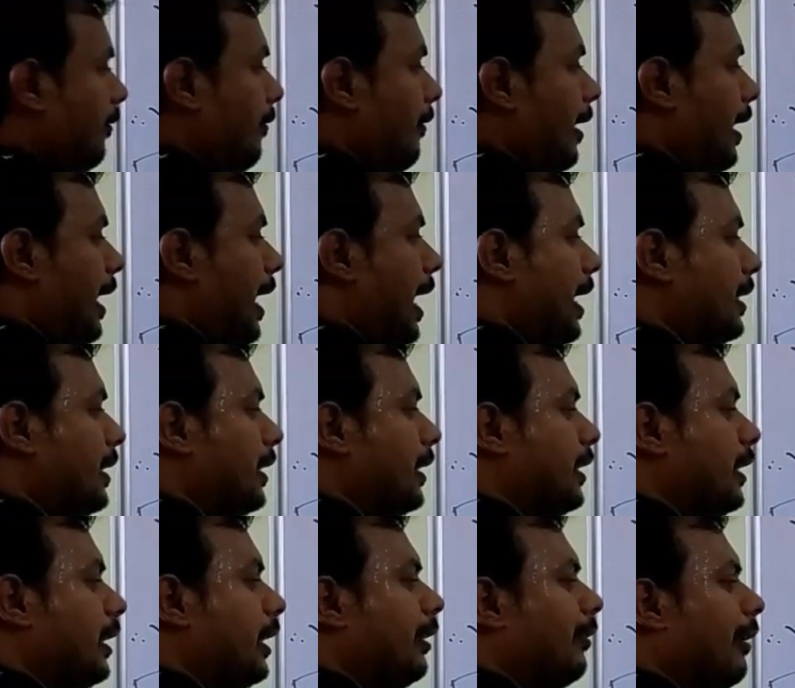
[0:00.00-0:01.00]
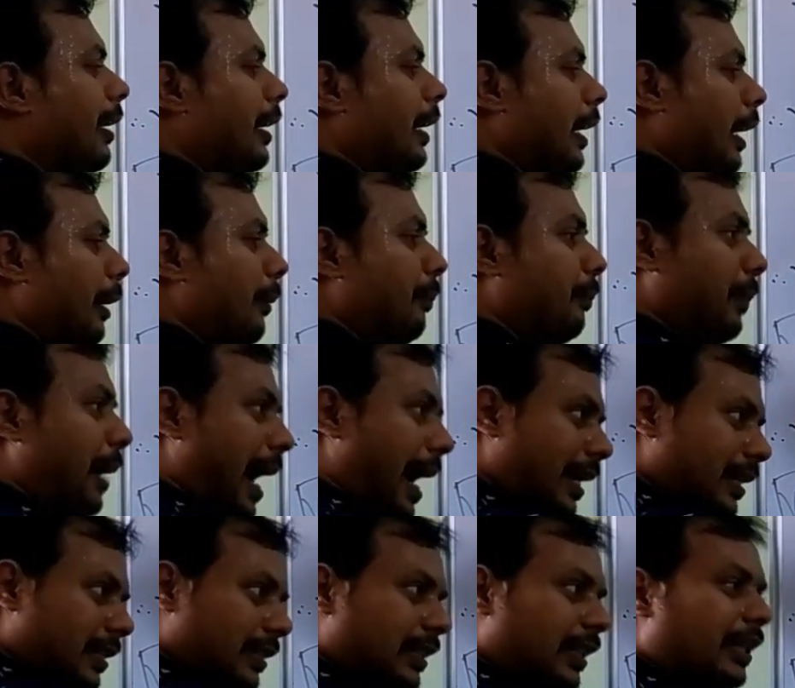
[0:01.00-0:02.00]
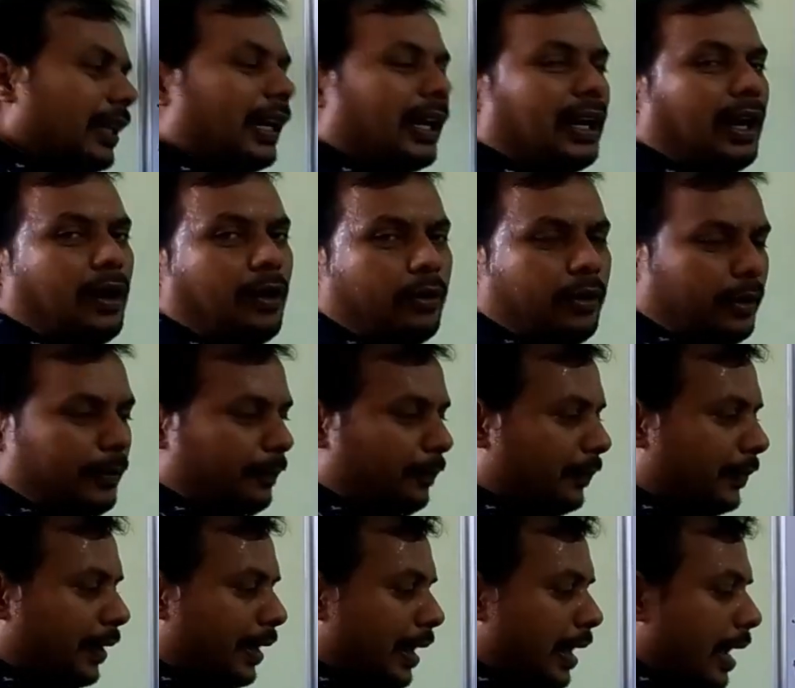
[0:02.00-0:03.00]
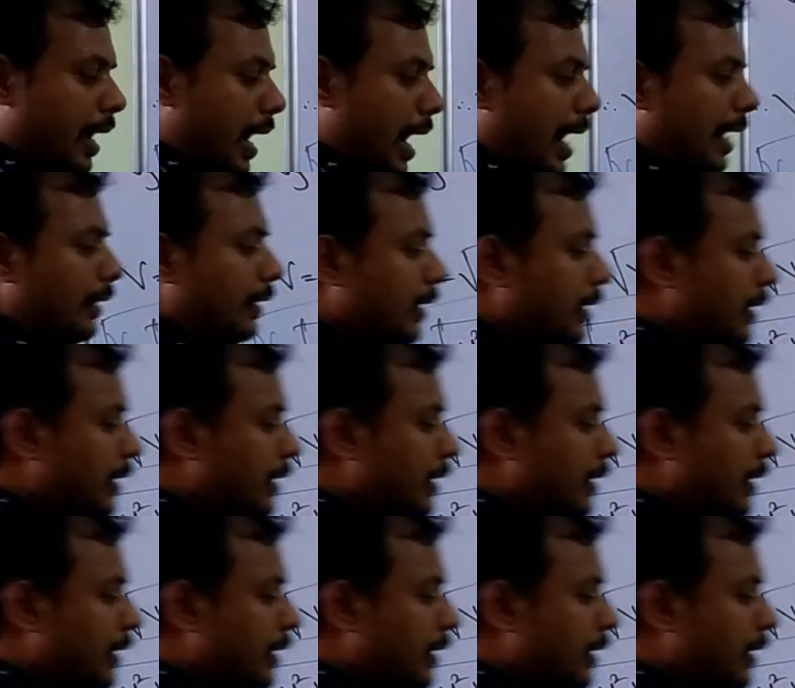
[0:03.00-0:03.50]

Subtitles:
velocity when it impacts the ground, and